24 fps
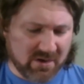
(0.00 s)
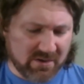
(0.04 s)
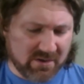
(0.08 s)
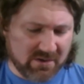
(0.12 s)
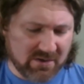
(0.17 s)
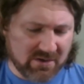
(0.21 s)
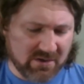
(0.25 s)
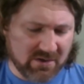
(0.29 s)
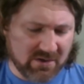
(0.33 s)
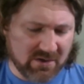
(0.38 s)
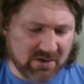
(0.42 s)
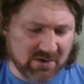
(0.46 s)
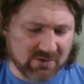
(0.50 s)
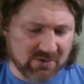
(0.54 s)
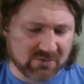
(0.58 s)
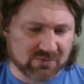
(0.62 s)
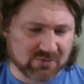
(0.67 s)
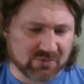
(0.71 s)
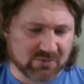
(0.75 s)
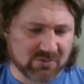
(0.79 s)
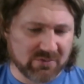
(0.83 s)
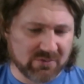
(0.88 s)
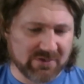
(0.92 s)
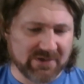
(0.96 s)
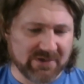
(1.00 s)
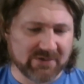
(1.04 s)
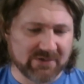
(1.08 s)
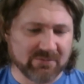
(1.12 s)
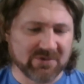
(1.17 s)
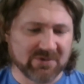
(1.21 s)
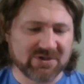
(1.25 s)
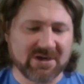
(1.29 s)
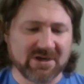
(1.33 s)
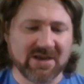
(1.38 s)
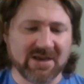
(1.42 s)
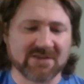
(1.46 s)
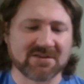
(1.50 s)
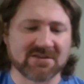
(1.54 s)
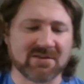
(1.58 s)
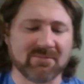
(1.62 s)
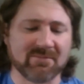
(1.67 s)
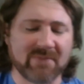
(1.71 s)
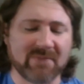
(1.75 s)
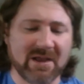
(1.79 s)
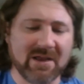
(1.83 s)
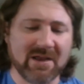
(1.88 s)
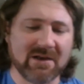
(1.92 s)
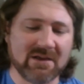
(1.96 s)
The Druid, which has
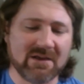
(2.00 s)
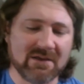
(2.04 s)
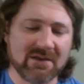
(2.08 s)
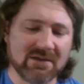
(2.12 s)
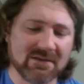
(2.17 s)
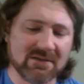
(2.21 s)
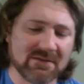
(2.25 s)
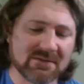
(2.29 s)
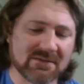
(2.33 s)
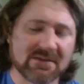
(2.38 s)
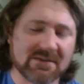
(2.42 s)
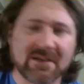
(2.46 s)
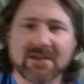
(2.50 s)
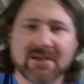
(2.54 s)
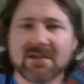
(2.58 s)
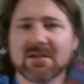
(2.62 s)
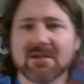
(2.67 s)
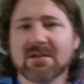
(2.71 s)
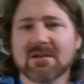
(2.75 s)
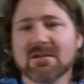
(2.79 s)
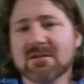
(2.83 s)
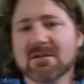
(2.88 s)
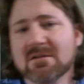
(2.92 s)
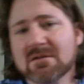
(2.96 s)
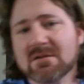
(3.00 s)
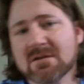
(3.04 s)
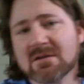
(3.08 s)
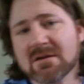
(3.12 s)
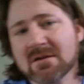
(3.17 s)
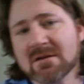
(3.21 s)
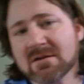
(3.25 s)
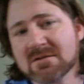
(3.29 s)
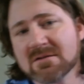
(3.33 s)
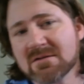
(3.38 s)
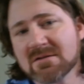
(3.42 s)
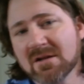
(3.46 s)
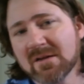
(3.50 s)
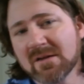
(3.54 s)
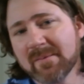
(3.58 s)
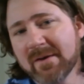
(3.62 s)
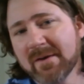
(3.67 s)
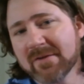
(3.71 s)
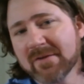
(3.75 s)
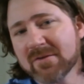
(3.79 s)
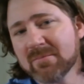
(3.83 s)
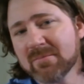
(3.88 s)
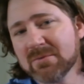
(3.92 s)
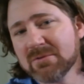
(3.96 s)
companions and is all
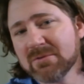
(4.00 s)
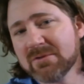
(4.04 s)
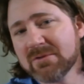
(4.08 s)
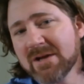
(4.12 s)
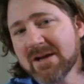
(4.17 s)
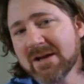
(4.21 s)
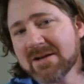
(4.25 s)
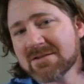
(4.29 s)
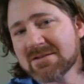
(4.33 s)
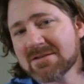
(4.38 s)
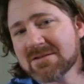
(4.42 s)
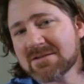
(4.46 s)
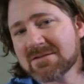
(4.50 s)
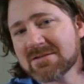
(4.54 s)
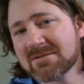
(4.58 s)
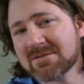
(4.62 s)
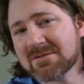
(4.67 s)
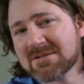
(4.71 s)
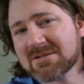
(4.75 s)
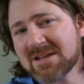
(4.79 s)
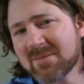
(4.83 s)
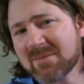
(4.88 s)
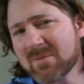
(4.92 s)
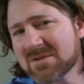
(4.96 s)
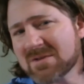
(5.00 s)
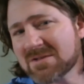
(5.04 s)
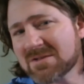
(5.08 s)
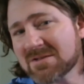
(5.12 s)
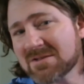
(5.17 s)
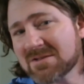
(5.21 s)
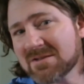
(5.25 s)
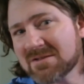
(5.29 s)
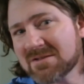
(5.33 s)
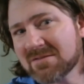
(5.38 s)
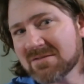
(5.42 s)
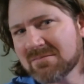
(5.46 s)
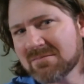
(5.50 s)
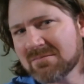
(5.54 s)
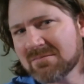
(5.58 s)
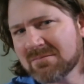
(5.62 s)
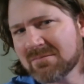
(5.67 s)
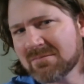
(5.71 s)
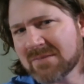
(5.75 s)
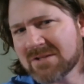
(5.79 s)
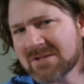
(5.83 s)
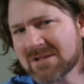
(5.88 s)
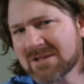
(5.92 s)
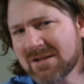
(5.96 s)
about the blue dice. What is that? Mysticism,
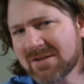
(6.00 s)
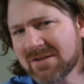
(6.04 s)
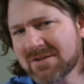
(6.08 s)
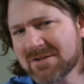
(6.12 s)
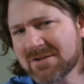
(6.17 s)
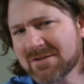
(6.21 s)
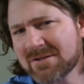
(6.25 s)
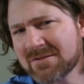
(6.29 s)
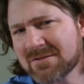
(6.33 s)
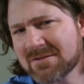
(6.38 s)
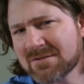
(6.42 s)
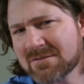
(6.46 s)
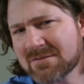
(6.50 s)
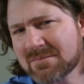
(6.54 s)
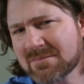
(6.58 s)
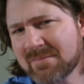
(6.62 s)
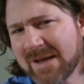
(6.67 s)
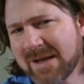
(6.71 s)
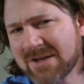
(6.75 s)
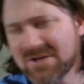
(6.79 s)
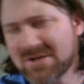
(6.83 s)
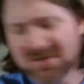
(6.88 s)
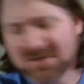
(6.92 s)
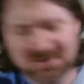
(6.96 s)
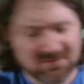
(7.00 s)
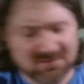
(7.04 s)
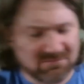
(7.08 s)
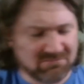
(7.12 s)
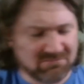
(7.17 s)
intelligence, magic.